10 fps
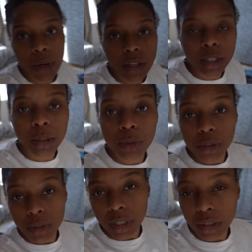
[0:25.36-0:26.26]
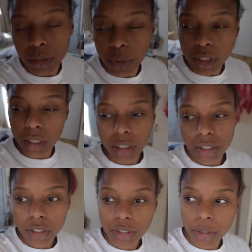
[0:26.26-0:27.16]
Welcome to another weekend
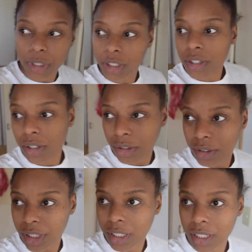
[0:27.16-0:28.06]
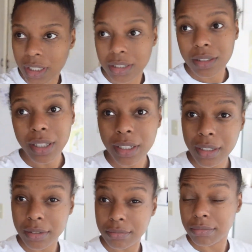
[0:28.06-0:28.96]
here in Tokyo. It's like
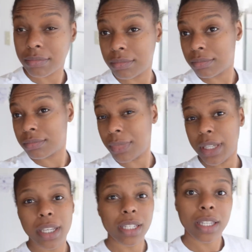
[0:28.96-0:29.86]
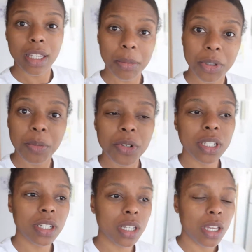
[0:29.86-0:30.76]
8 a.m. in the
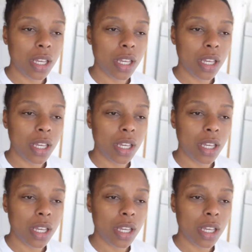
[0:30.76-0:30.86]
morning.